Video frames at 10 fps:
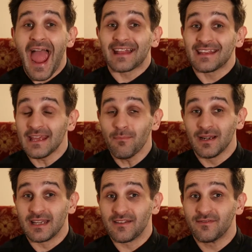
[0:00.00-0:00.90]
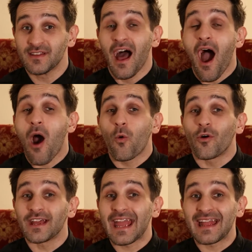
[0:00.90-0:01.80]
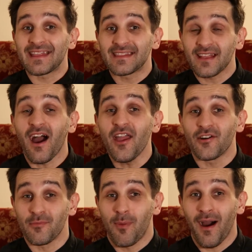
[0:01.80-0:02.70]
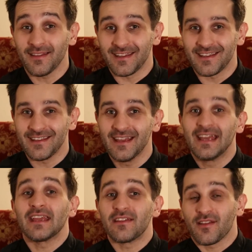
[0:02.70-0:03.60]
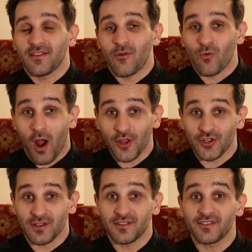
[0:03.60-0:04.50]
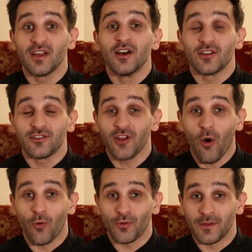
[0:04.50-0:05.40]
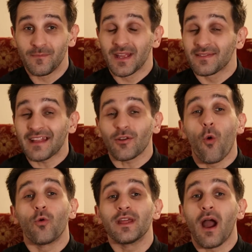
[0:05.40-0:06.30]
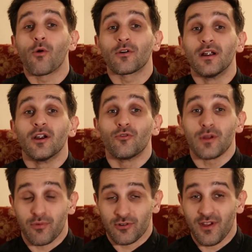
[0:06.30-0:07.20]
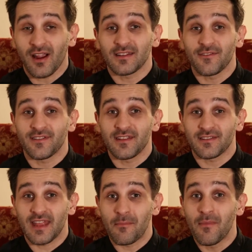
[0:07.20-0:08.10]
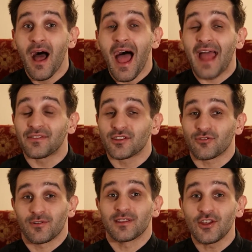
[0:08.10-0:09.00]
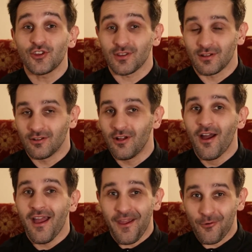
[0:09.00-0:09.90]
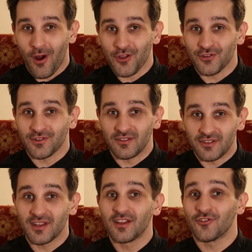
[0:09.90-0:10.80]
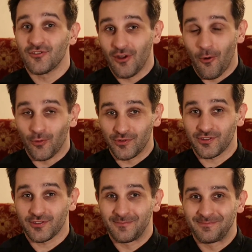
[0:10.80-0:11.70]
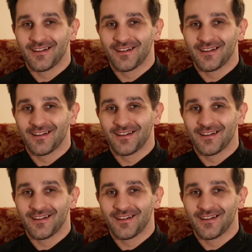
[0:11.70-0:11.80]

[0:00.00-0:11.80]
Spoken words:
And he believes our entire body is an erogenous zone, not only our reproductive system and the traditional erogenous zones.